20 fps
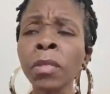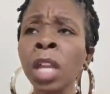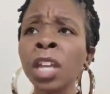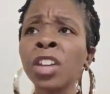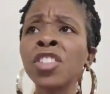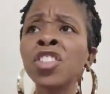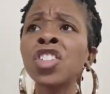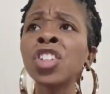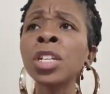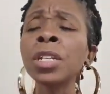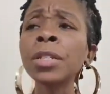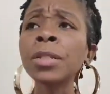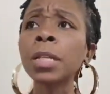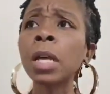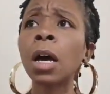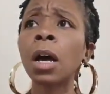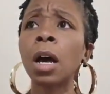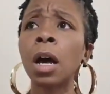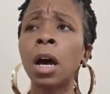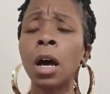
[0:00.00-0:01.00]
she's
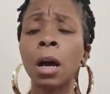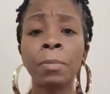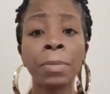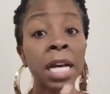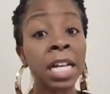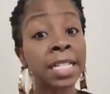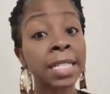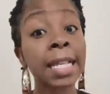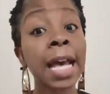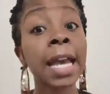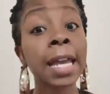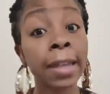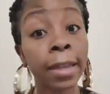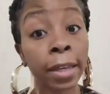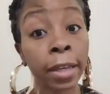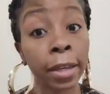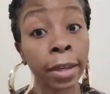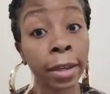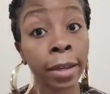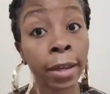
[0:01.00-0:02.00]
a um a
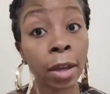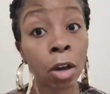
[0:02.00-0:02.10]
psychic.